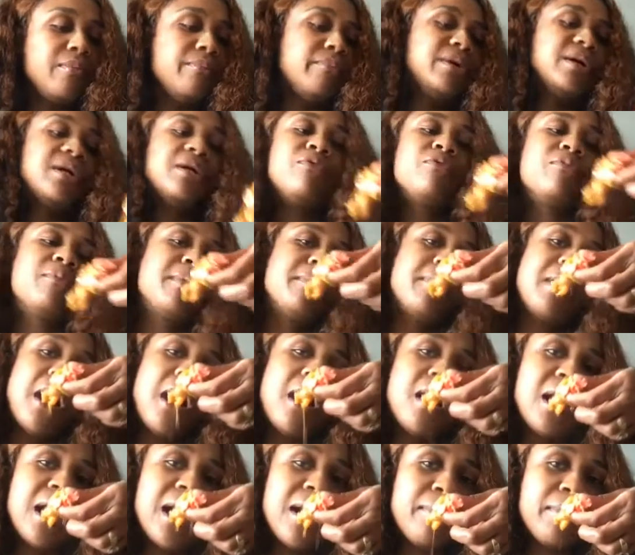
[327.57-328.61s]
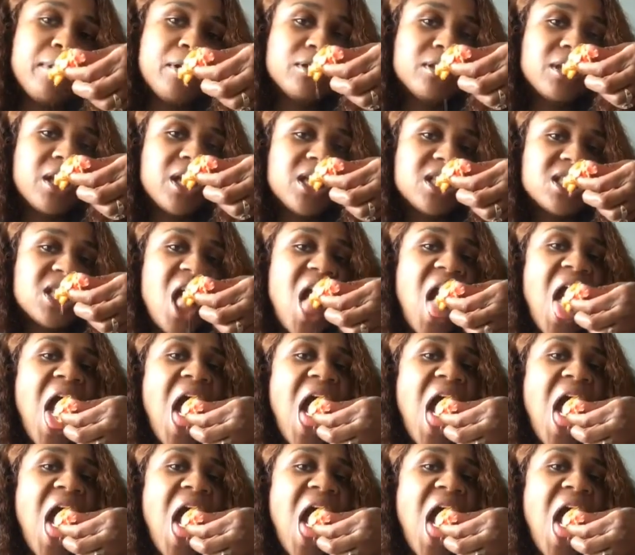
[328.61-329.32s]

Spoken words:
But he remember all our birthdays.